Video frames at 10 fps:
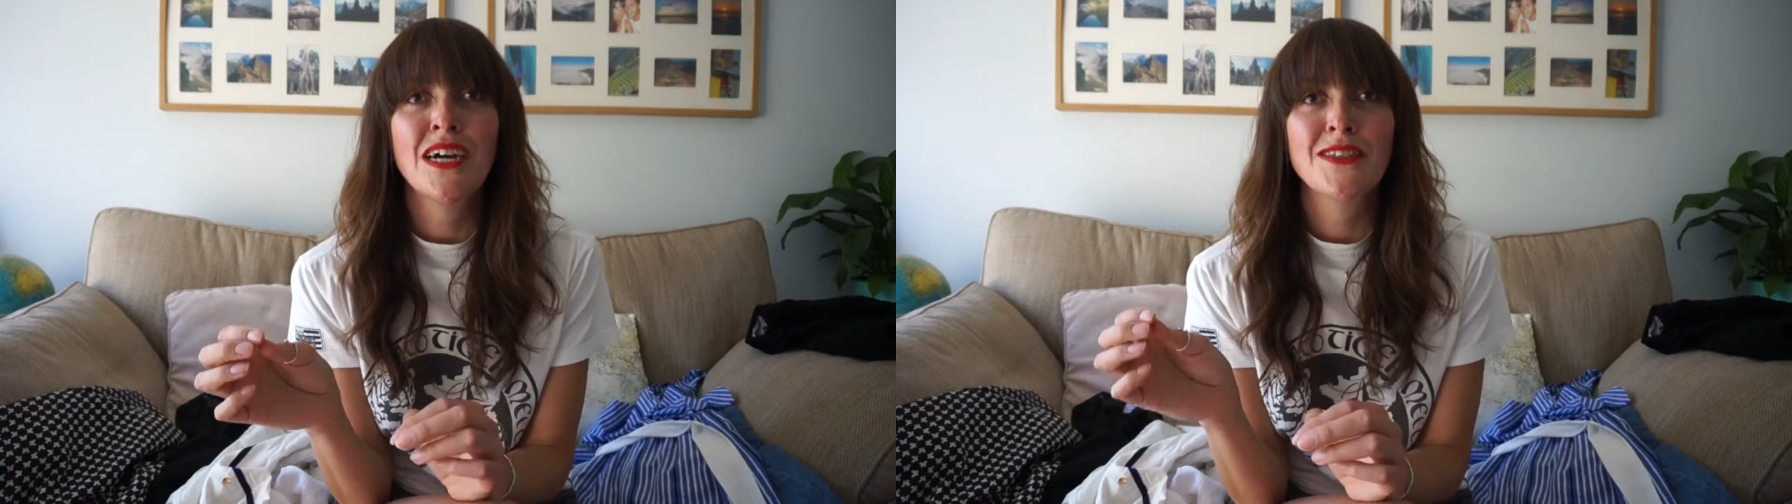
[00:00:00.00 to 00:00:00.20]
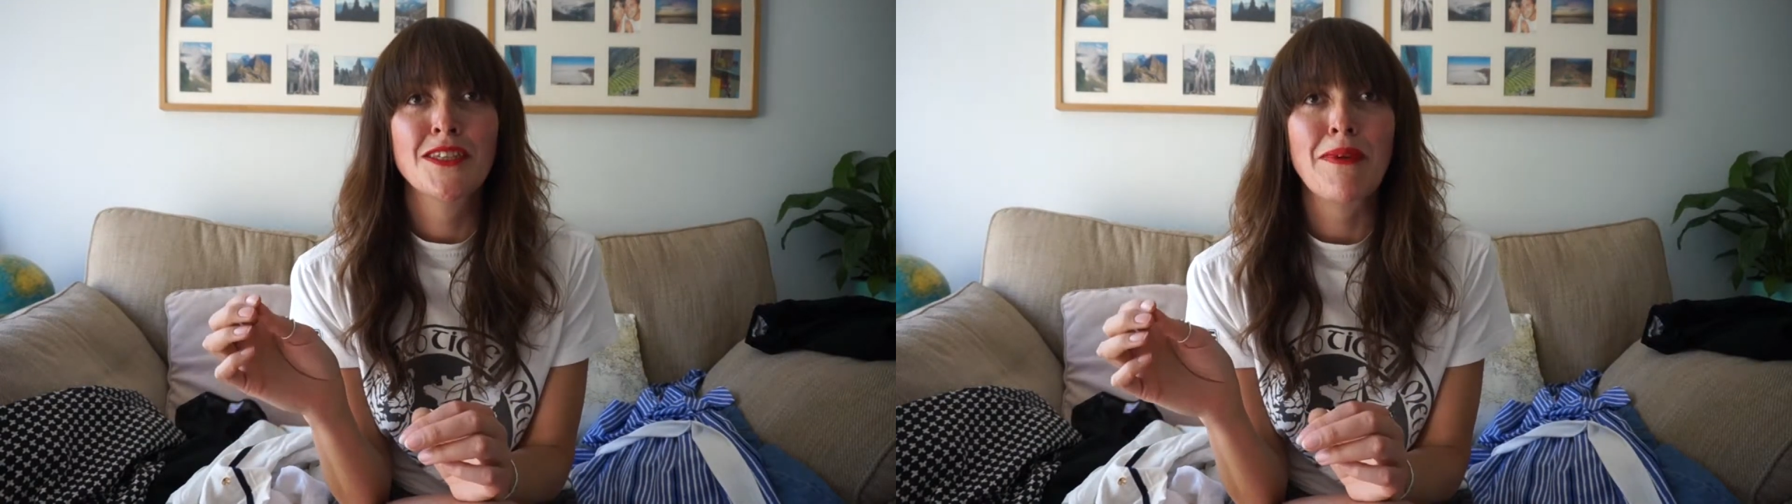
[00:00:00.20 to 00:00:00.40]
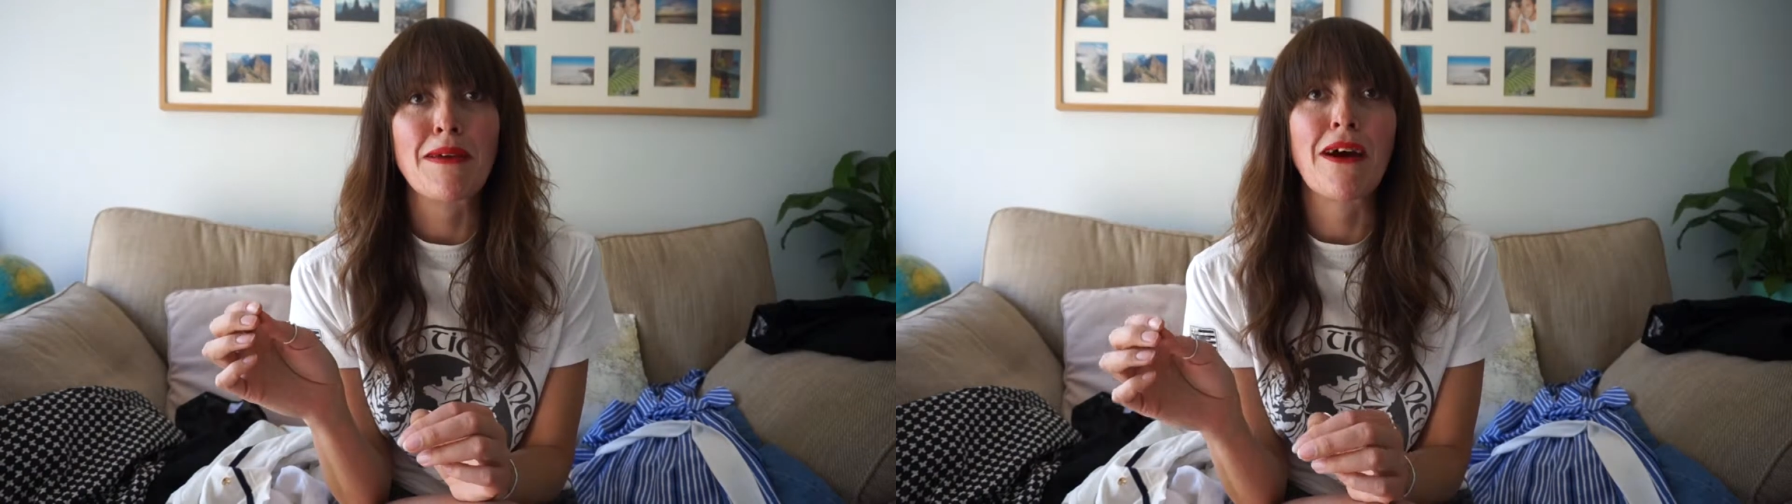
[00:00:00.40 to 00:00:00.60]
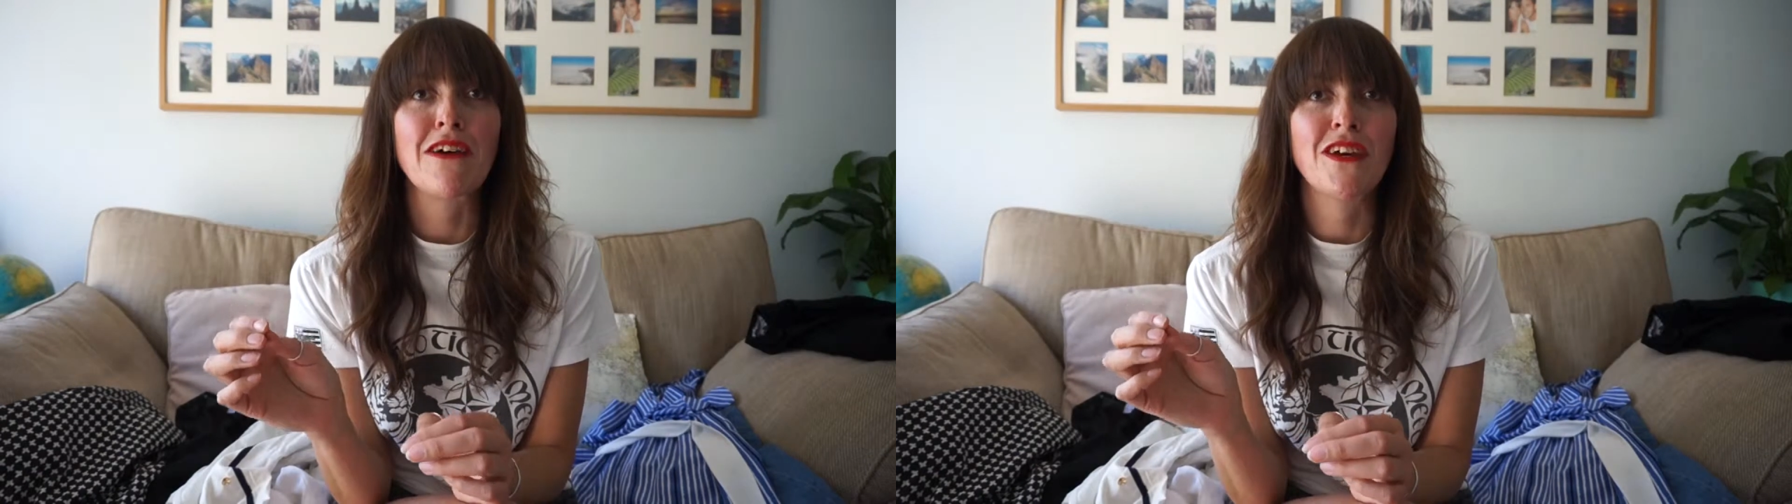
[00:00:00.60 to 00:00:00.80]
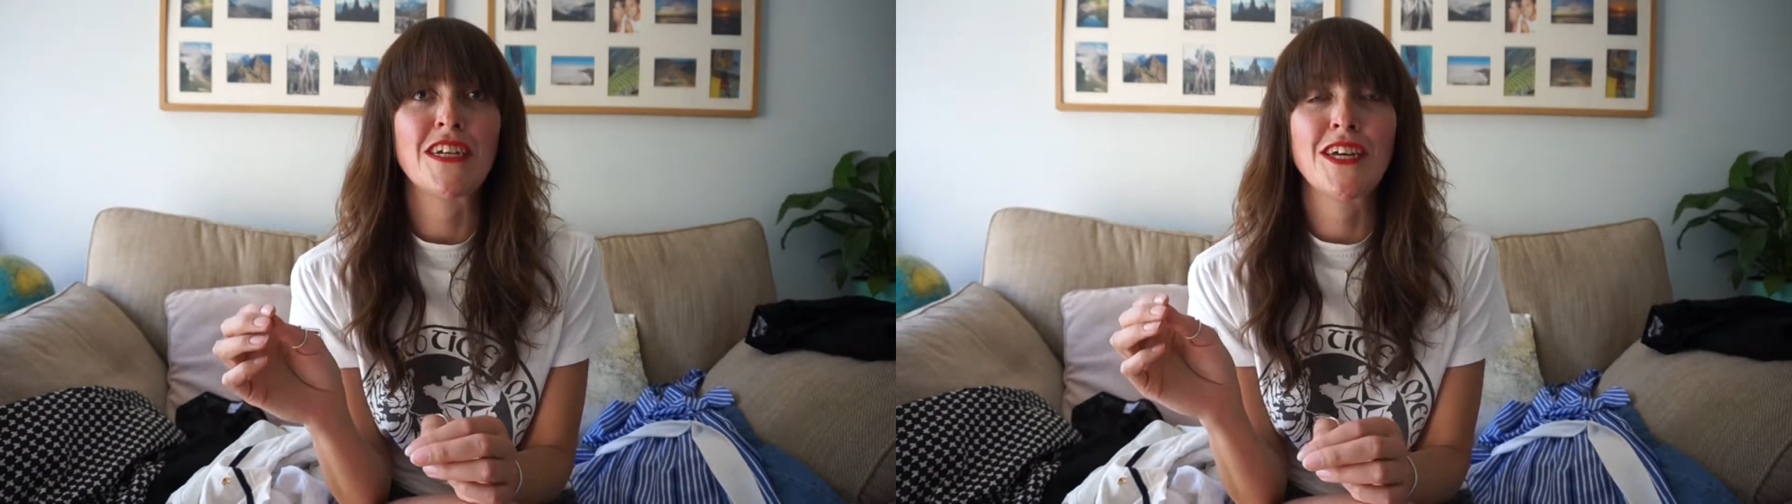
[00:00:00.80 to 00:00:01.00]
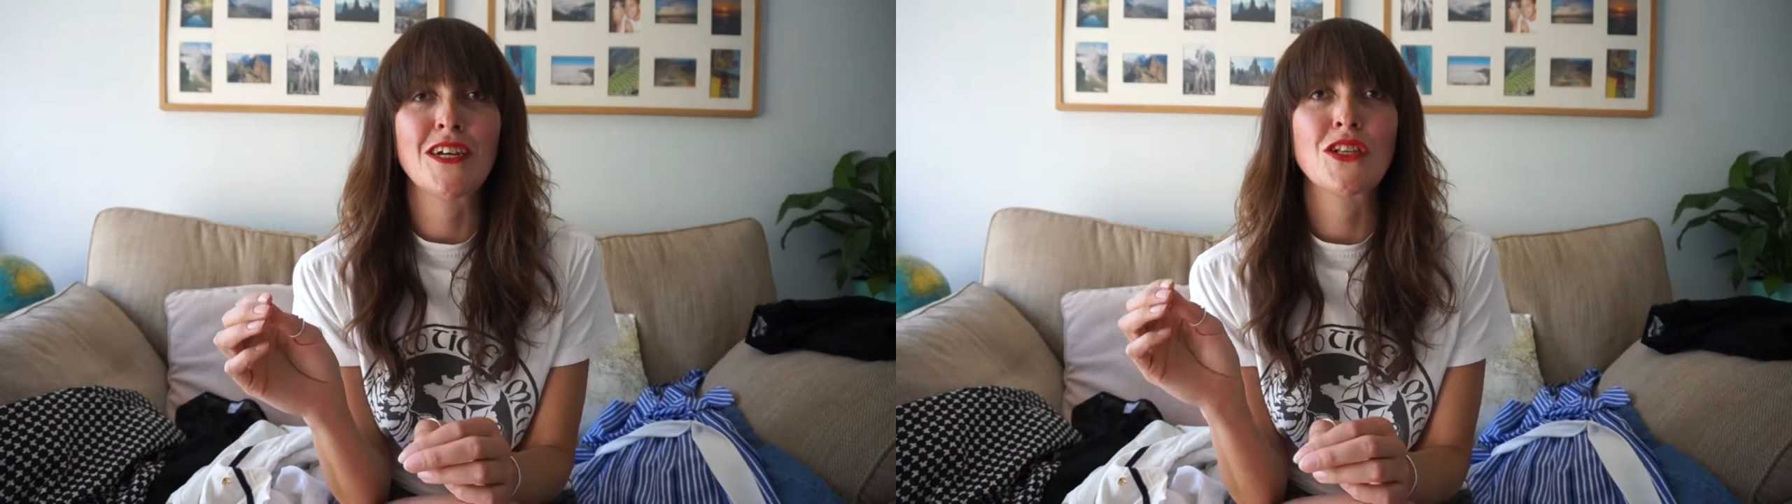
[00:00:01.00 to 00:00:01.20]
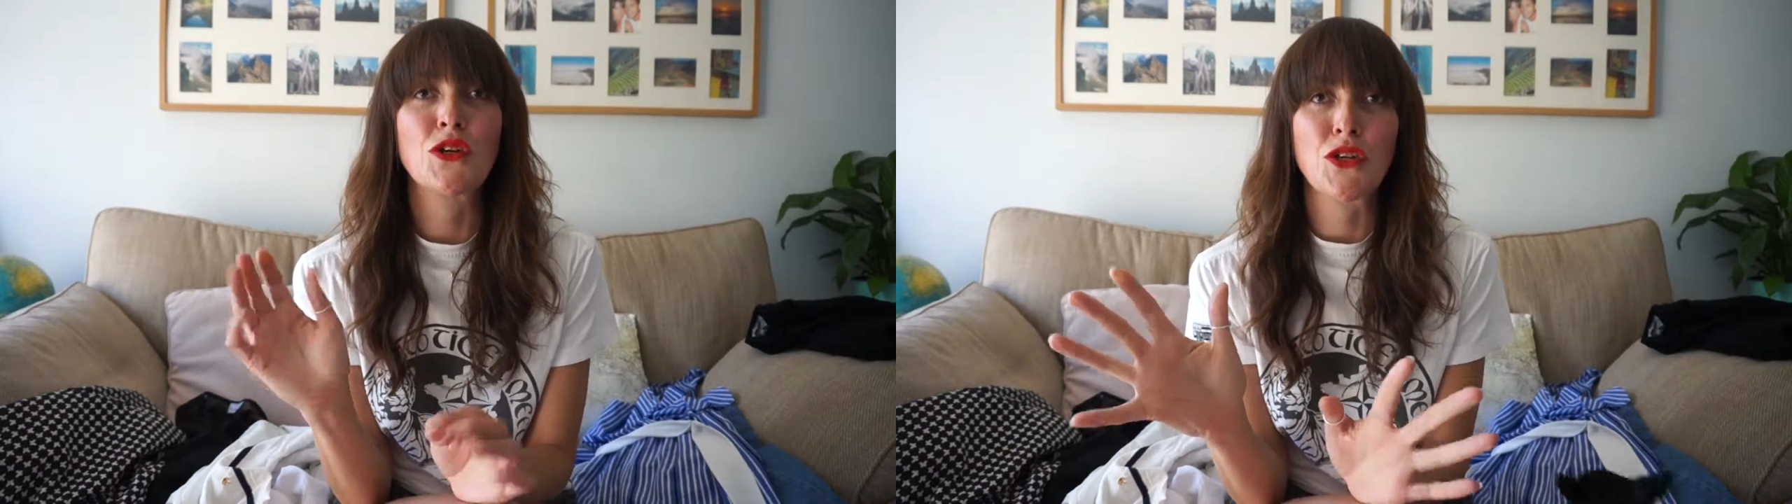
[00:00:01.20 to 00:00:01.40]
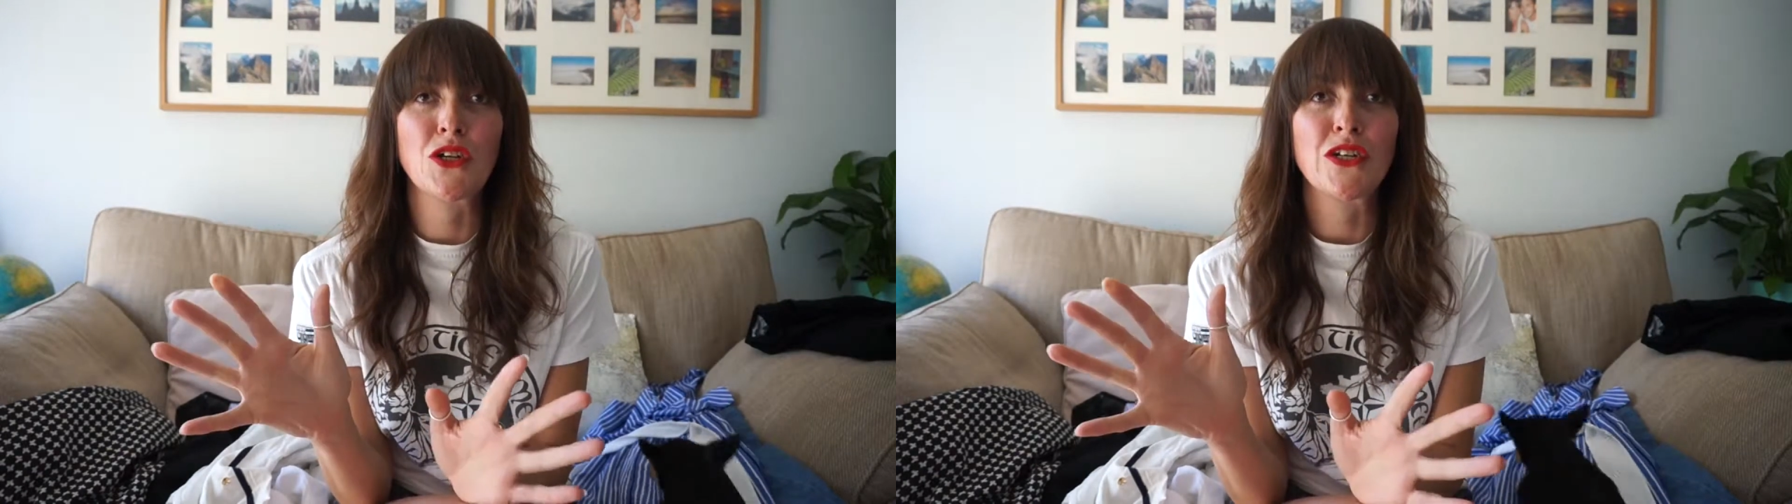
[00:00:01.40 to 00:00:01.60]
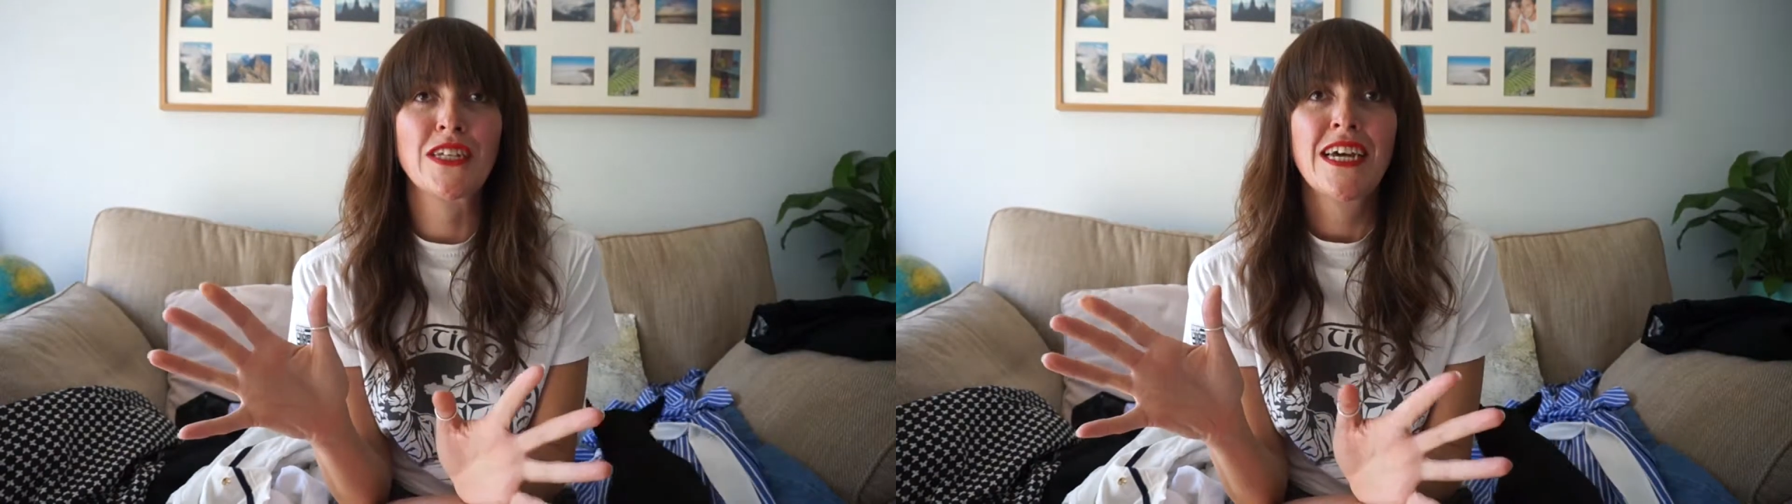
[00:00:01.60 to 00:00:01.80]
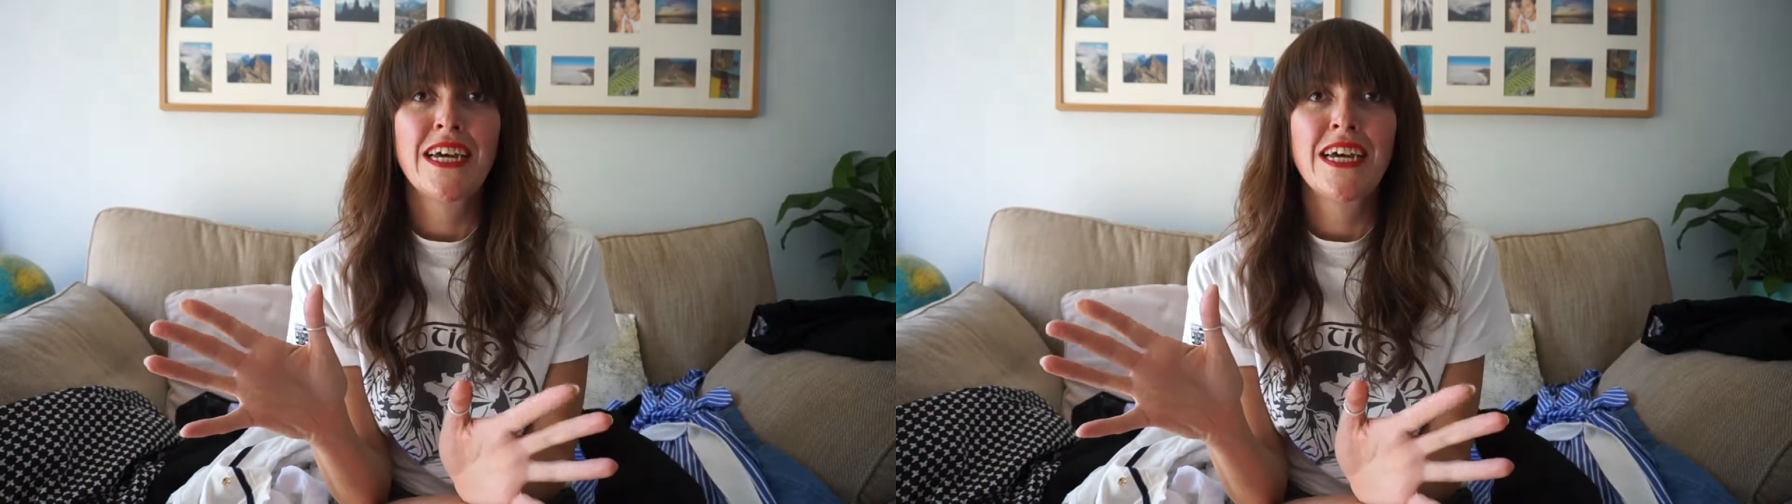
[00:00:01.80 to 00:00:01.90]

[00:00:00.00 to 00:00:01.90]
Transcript: to make my photos look good.